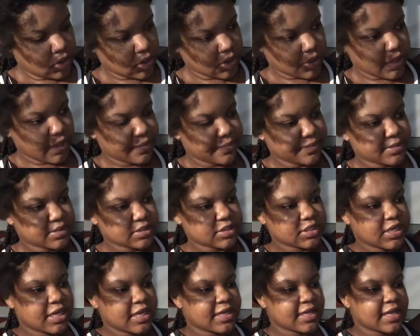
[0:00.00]
Okay, so
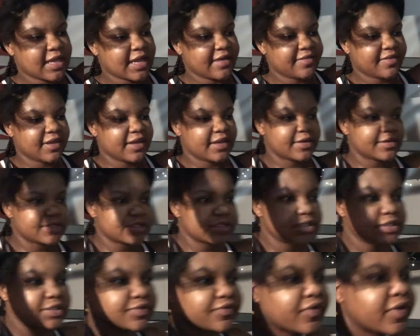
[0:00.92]
now that I have the hair
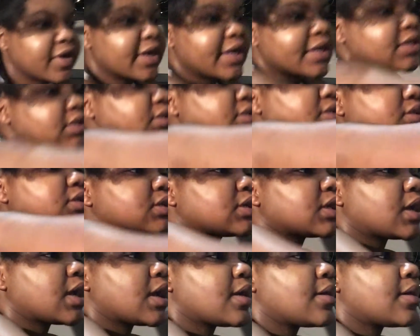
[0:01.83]
stretched,